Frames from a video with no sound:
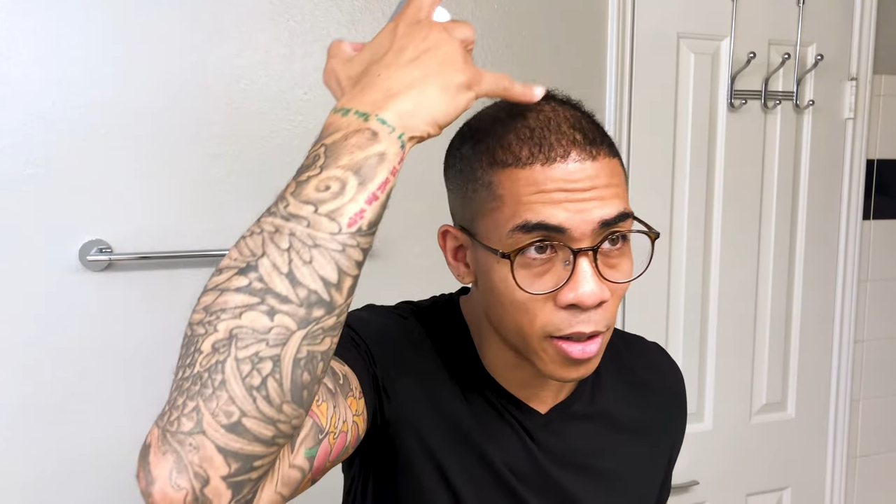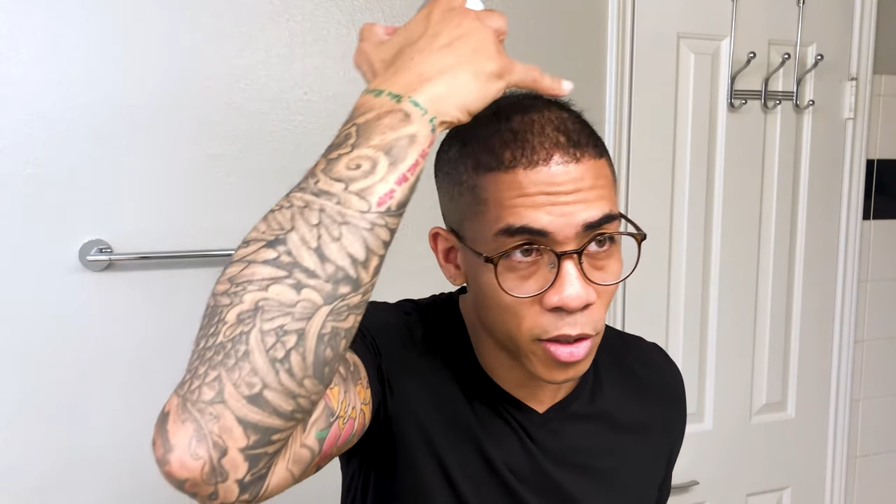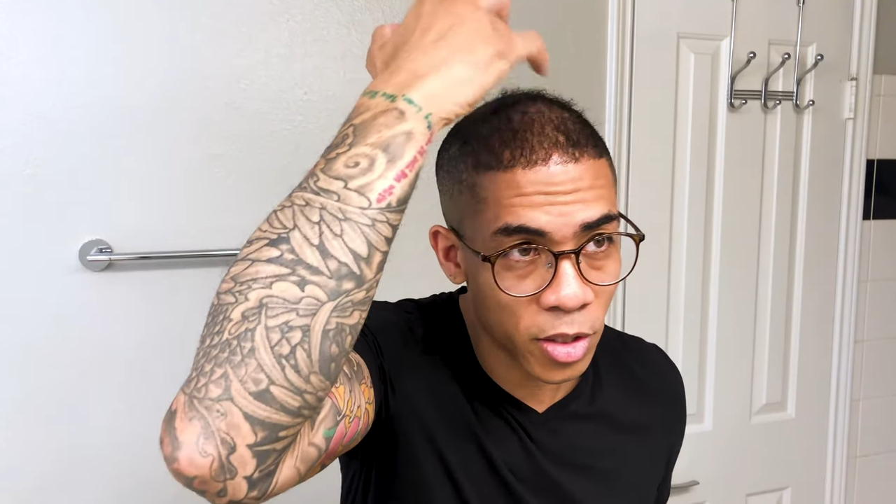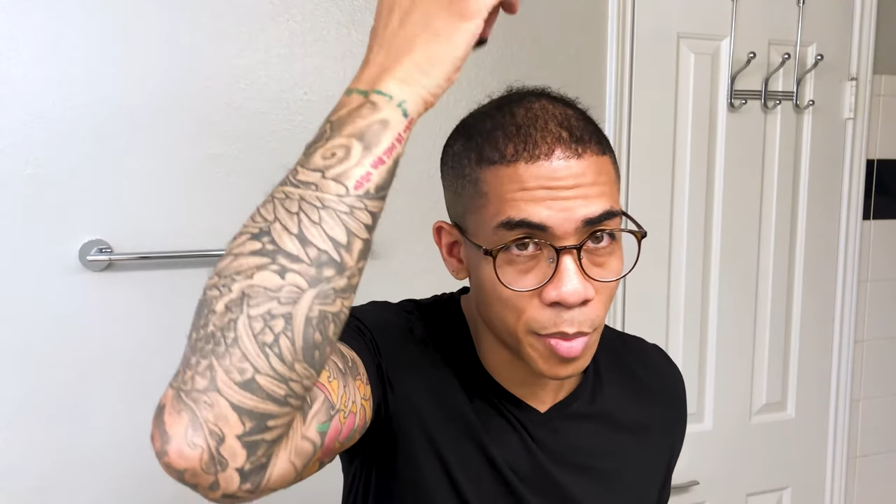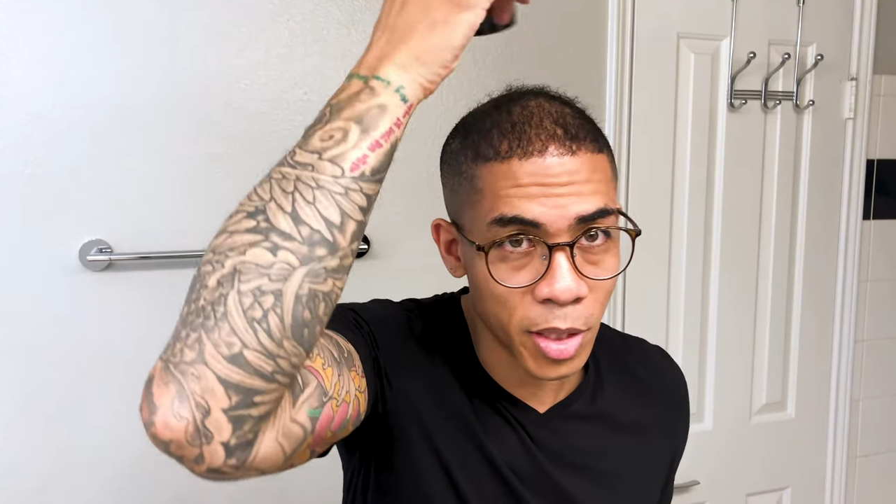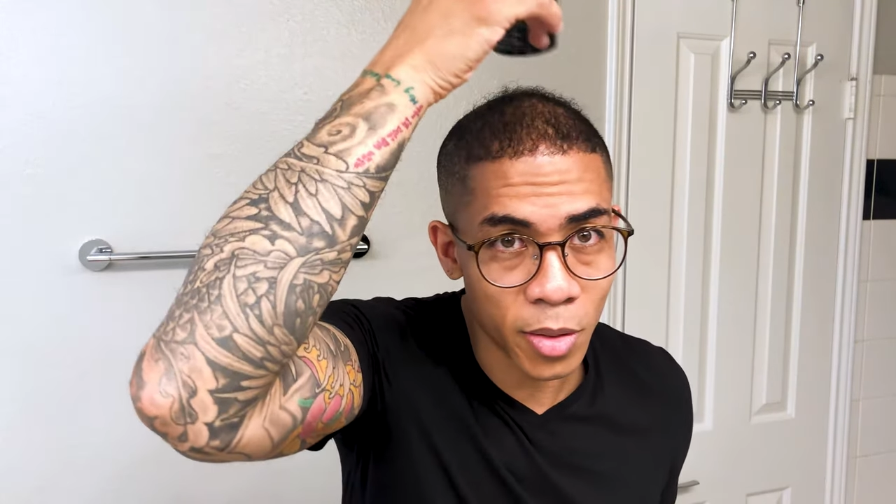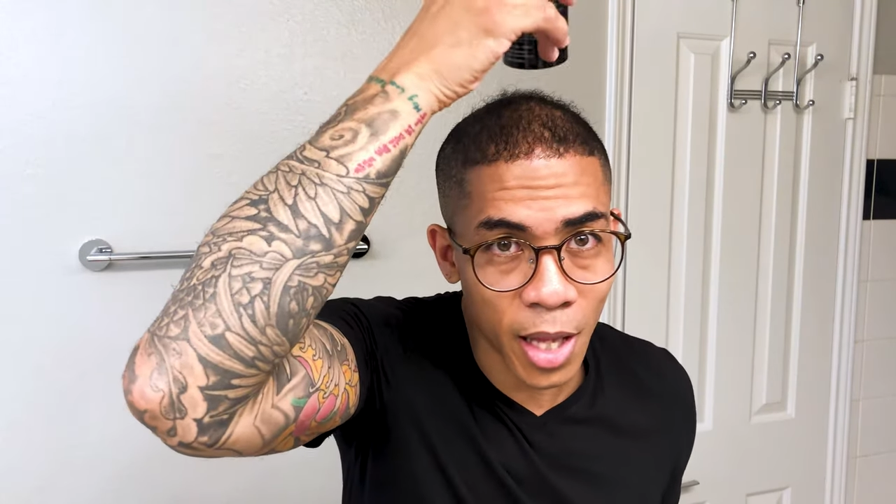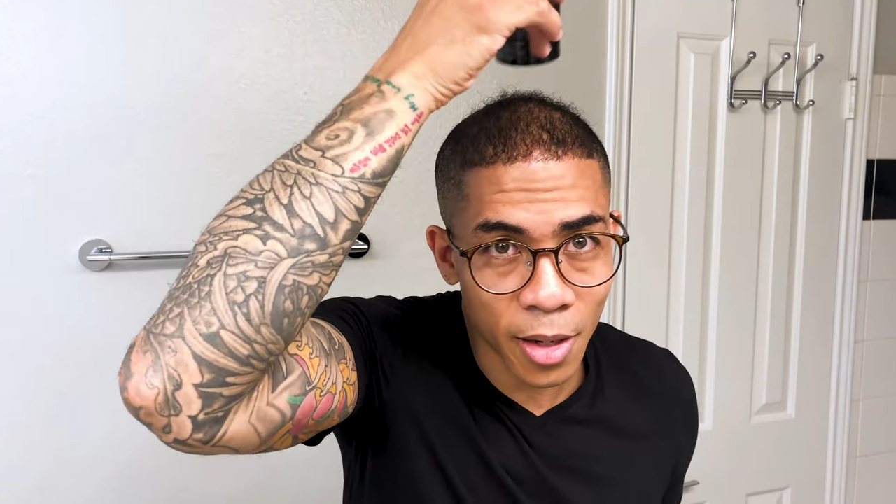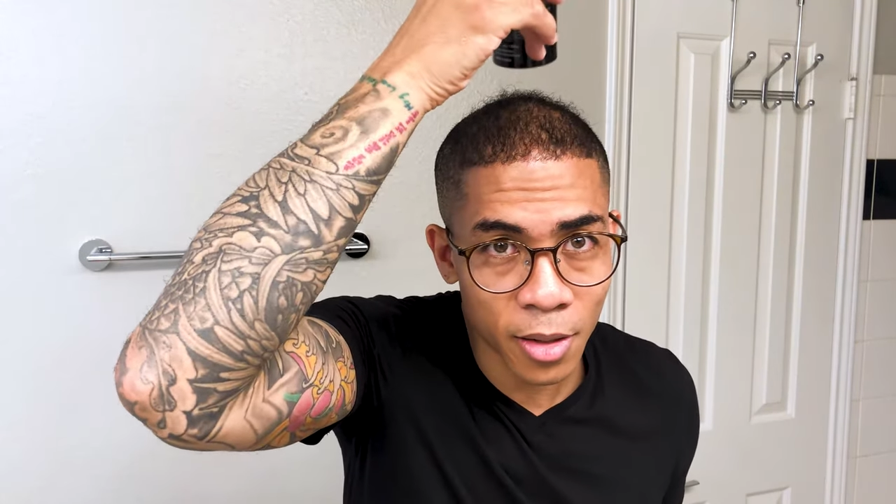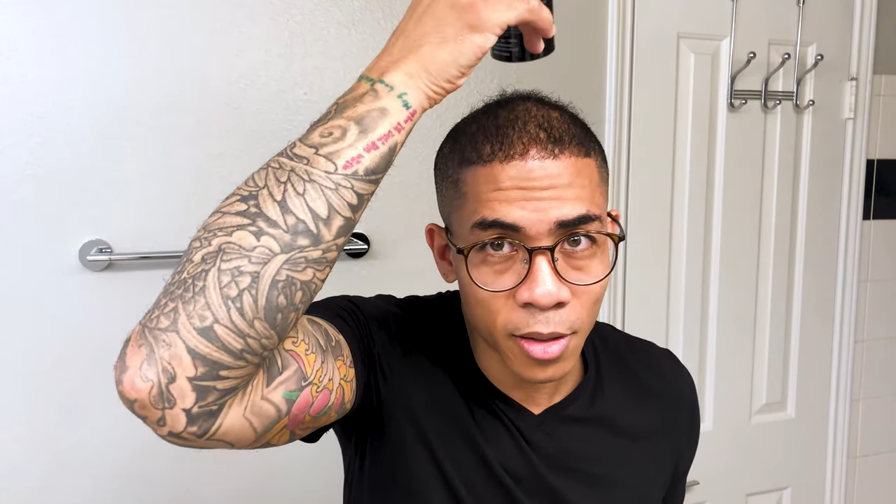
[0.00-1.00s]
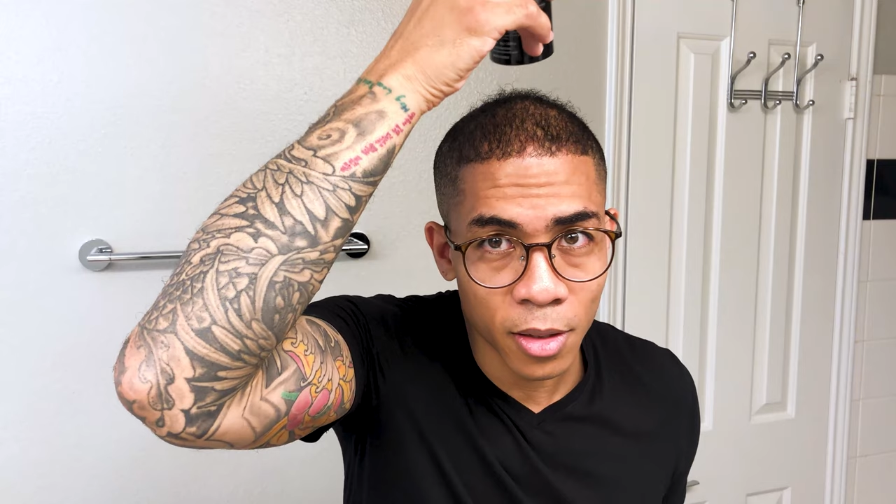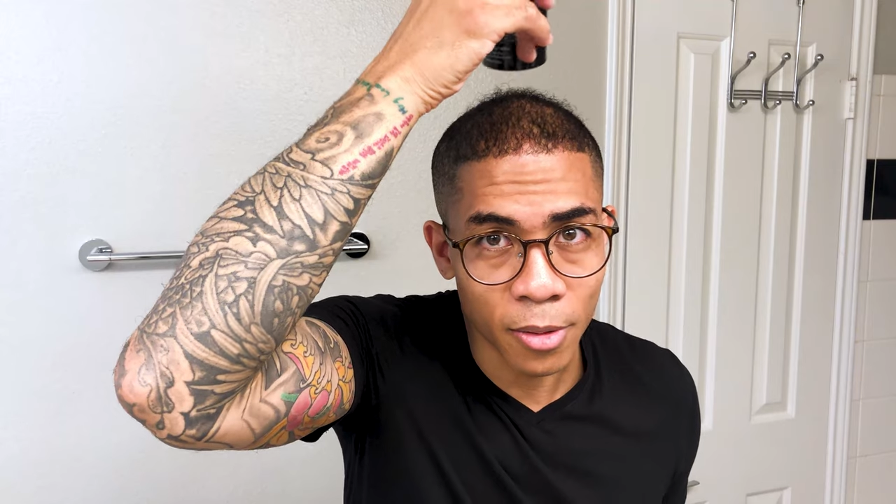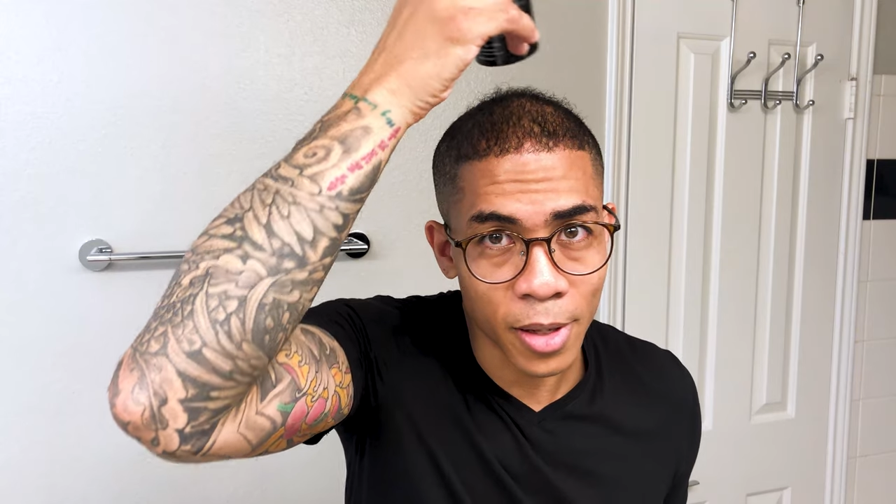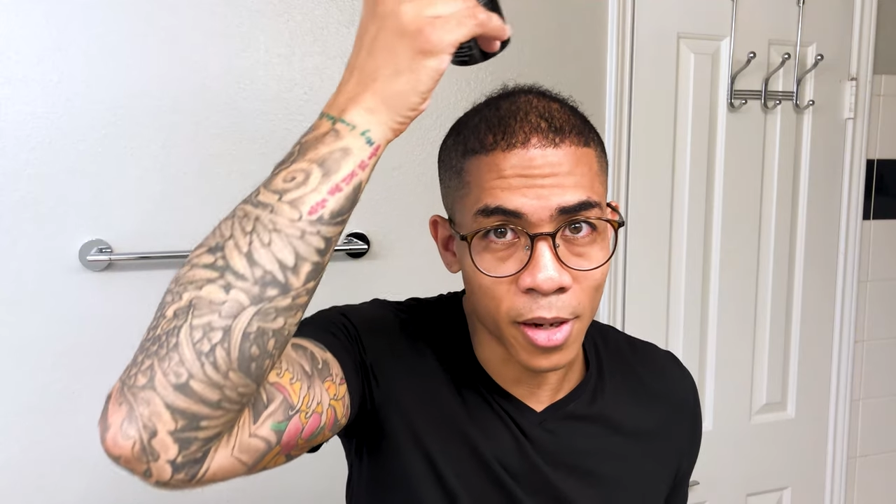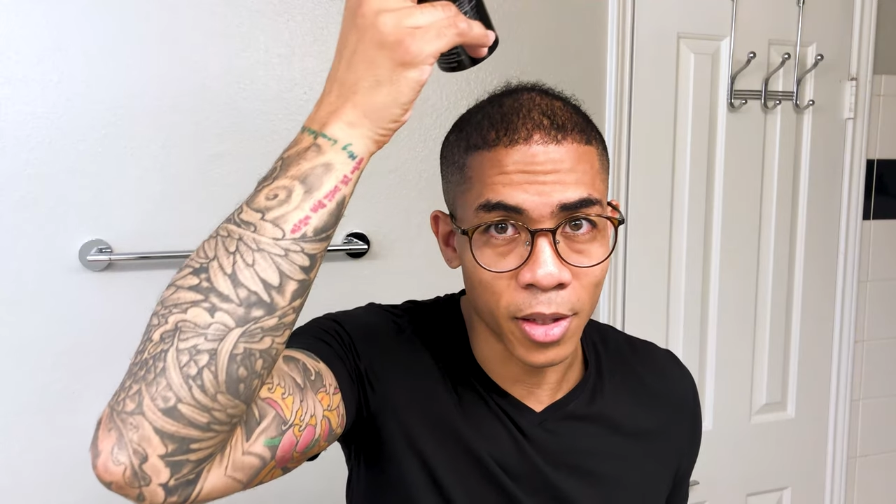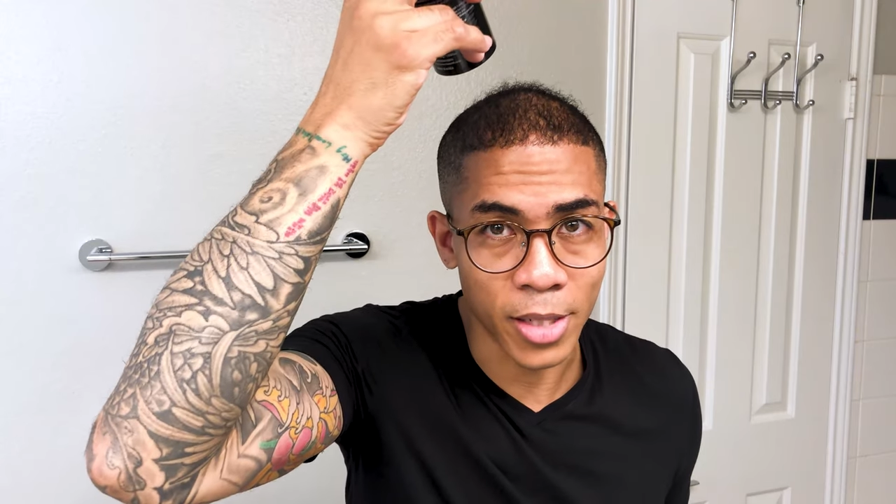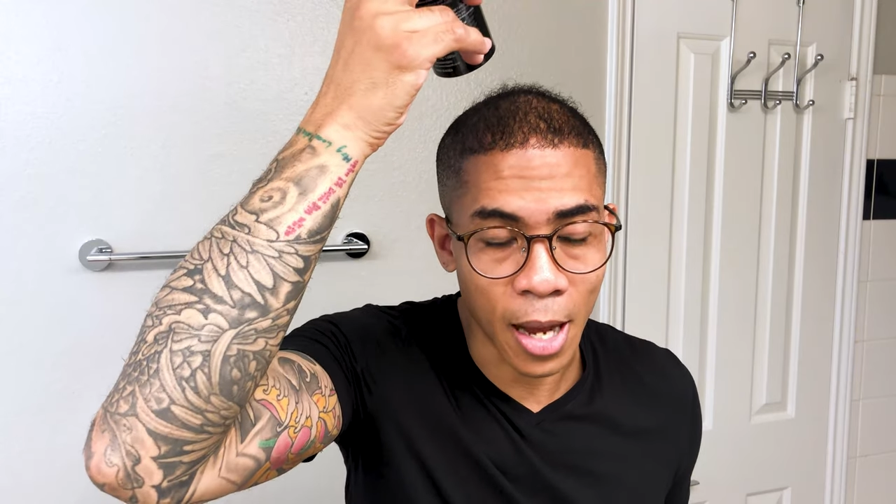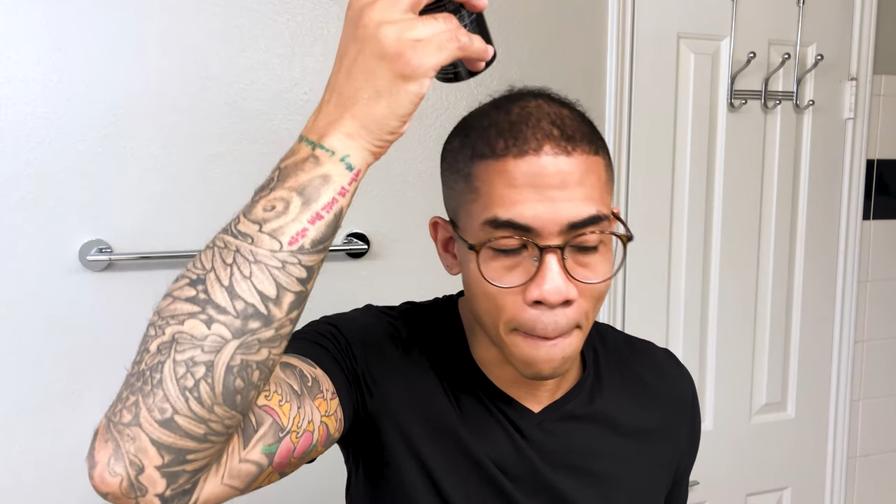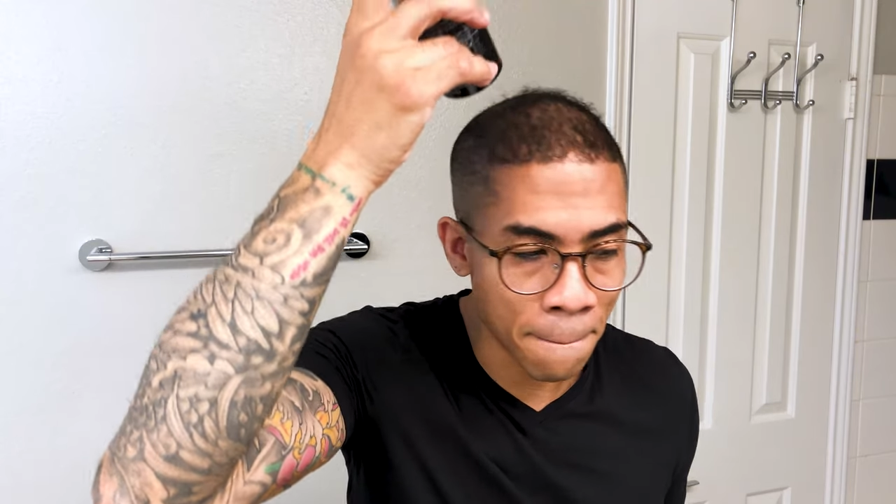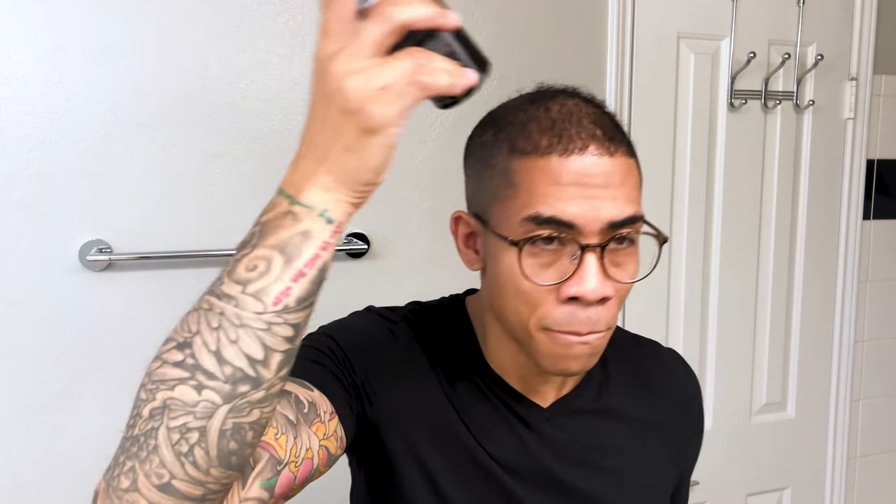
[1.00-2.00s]
you'll see me do that right here on the
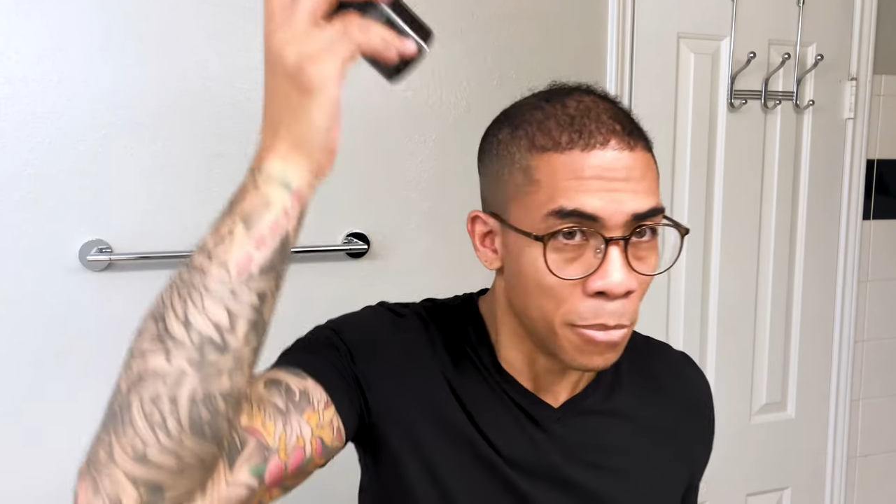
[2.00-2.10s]
top.